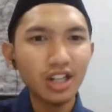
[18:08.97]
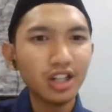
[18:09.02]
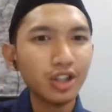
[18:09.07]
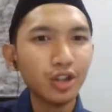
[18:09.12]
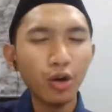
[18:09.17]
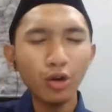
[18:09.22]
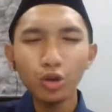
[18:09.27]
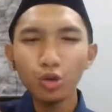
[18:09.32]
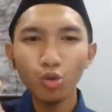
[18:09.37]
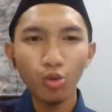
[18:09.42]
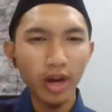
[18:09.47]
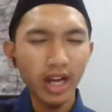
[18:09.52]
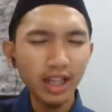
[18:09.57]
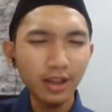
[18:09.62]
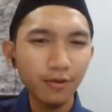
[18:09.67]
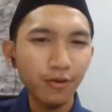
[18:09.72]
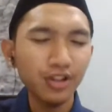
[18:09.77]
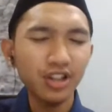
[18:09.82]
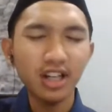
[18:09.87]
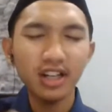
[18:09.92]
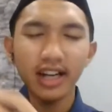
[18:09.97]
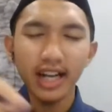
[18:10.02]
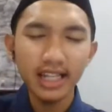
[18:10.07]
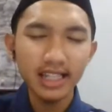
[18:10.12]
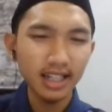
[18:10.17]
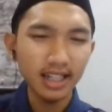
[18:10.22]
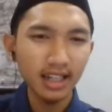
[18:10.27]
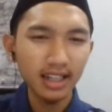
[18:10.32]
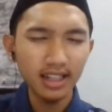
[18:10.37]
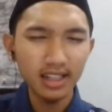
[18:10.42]
Don't wait for the
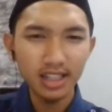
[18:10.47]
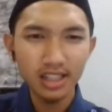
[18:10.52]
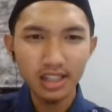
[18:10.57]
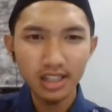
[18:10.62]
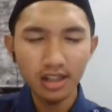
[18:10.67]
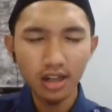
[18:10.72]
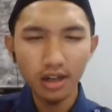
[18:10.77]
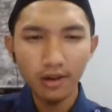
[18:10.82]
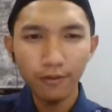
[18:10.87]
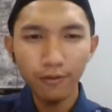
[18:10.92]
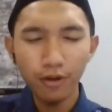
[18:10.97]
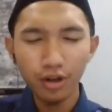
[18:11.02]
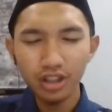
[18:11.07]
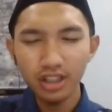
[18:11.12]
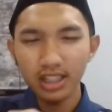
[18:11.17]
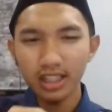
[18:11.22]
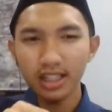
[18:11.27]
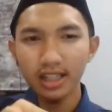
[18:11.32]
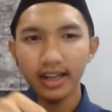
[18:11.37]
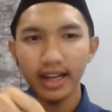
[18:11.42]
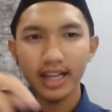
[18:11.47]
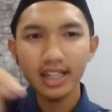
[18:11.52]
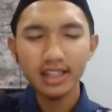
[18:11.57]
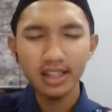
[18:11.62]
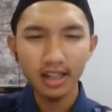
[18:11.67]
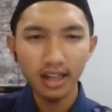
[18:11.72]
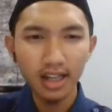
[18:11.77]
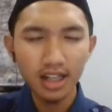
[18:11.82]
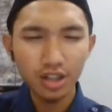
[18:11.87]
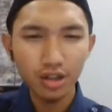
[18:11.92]
next release, or
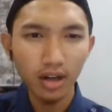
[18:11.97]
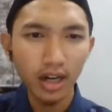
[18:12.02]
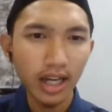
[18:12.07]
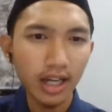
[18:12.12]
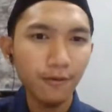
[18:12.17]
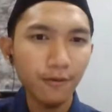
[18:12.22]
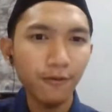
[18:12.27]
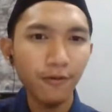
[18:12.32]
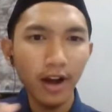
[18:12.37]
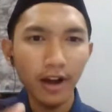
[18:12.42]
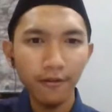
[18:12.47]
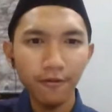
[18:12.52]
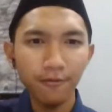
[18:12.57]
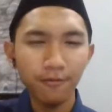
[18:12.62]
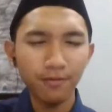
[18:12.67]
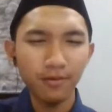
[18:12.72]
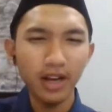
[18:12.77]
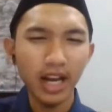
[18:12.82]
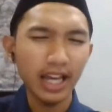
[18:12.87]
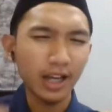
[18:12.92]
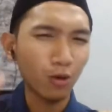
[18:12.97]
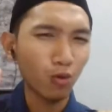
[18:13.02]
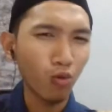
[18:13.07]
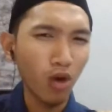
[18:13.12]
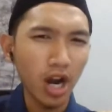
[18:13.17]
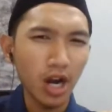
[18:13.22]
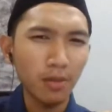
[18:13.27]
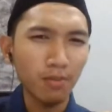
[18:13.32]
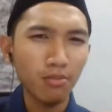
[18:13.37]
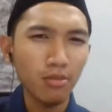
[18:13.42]
like
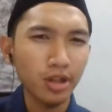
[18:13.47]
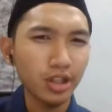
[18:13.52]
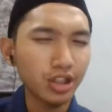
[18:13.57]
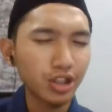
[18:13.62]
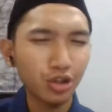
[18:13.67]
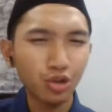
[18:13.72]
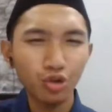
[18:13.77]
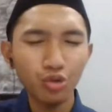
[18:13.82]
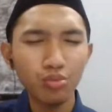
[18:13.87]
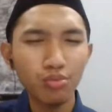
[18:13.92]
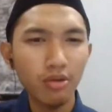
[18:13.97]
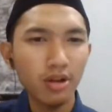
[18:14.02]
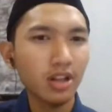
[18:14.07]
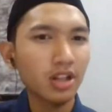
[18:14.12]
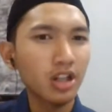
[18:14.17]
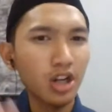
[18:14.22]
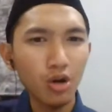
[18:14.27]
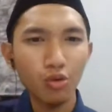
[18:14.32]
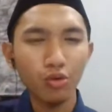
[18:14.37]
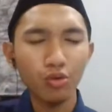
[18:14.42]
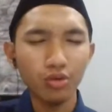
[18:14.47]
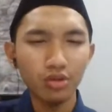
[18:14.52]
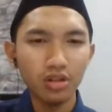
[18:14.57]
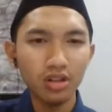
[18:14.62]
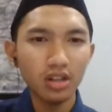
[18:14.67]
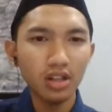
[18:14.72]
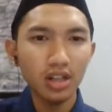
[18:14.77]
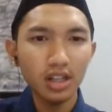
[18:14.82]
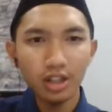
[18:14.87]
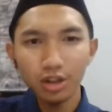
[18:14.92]
1 month, 2 months. No,
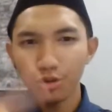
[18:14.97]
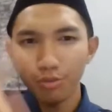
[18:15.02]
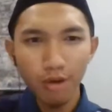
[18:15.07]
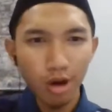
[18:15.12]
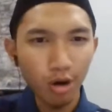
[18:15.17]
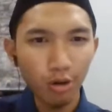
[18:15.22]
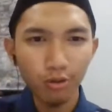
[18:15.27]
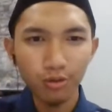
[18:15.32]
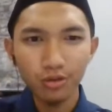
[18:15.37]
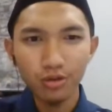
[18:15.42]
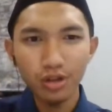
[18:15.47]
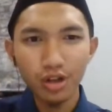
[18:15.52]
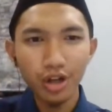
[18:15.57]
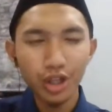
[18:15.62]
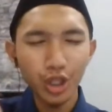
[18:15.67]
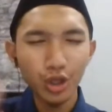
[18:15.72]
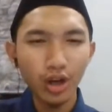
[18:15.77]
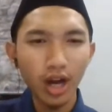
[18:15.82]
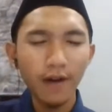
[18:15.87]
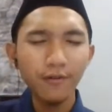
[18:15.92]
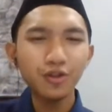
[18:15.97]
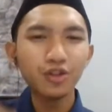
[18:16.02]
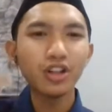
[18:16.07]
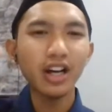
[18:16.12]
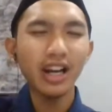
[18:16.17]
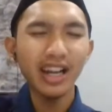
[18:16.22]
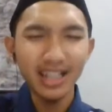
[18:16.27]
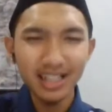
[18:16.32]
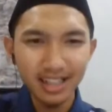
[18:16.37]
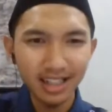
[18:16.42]
tomorrow you have to
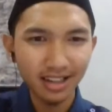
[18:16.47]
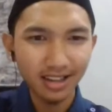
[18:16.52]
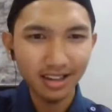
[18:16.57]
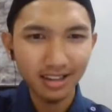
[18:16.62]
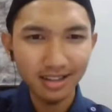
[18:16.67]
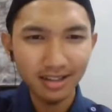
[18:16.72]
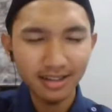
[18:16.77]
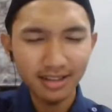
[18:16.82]
release it.